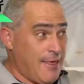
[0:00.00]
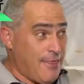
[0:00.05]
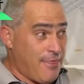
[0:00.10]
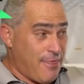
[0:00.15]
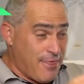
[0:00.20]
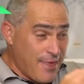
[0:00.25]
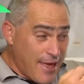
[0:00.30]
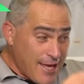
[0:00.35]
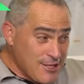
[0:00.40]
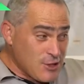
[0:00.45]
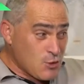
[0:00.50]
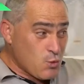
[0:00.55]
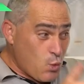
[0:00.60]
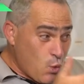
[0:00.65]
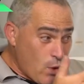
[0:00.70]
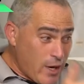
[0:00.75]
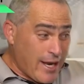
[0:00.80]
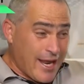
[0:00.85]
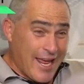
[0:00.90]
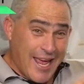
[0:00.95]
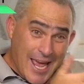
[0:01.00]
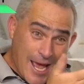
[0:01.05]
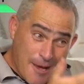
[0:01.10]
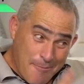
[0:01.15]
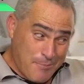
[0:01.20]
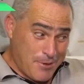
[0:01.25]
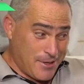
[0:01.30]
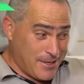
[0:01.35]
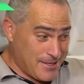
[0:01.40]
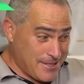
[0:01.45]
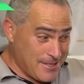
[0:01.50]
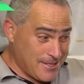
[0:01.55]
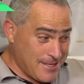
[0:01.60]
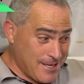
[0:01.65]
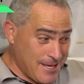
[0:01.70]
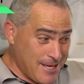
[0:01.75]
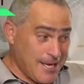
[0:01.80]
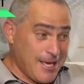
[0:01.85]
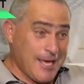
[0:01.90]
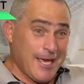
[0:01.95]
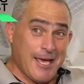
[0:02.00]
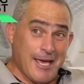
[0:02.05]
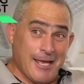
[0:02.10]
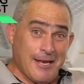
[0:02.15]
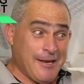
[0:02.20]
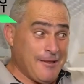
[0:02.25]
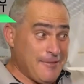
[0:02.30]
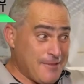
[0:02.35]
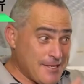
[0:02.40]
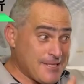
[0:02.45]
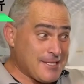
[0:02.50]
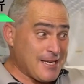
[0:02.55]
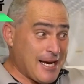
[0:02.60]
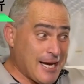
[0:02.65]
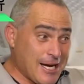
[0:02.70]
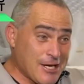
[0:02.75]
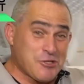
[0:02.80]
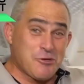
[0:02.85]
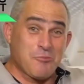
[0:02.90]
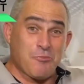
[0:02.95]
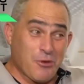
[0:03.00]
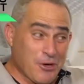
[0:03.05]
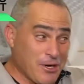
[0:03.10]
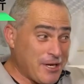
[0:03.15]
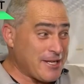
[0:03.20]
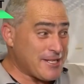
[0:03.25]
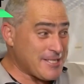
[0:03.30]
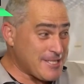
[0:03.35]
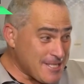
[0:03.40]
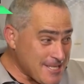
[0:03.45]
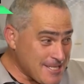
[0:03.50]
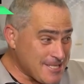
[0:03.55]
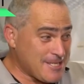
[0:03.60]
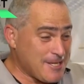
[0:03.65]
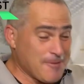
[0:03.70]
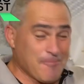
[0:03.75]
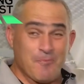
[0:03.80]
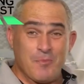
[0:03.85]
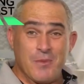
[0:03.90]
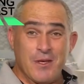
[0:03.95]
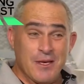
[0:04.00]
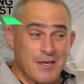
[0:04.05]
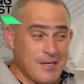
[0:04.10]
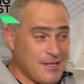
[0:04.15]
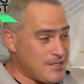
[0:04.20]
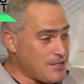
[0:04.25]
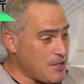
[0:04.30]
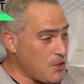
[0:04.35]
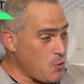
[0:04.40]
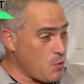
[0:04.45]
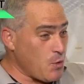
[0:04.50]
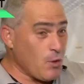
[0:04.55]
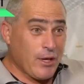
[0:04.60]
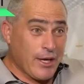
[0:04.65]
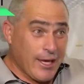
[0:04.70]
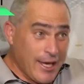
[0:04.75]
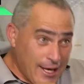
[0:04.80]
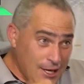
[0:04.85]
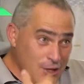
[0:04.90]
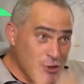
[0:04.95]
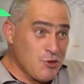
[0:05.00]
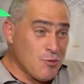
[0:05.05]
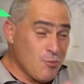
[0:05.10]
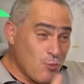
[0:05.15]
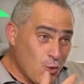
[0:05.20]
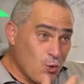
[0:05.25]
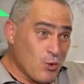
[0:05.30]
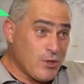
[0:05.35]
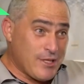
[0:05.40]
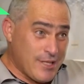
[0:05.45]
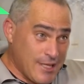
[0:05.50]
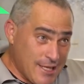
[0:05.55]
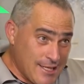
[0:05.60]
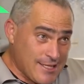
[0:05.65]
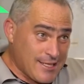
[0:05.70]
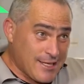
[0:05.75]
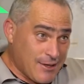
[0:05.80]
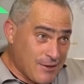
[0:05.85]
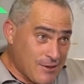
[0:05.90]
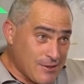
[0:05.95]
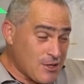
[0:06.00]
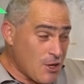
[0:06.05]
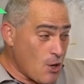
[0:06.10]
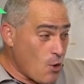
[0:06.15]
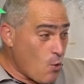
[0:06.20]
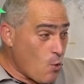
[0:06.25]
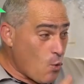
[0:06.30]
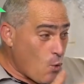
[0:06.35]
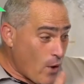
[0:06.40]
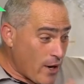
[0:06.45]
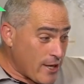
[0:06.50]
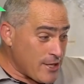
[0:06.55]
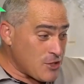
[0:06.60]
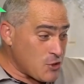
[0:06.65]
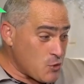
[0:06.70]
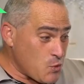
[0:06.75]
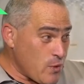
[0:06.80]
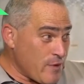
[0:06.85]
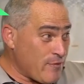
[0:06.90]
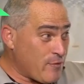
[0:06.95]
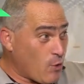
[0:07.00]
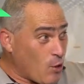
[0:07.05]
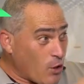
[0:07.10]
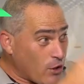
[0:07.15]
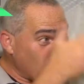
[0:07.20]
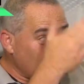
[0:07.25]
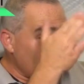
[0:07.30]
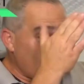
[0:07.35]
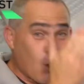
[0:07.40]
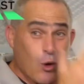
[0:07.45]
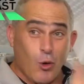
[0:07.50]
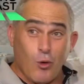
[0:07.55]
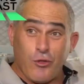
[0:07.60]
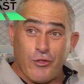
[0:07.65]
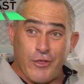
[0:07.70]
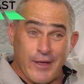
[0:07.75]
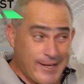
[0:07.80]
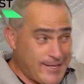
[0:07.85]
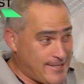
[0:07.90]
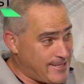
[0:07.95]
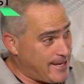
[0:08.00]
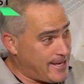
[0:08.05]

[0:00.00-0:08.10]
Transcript: And that's what happens in this hydroponic system. So we'll get into more details once we've got the whole thing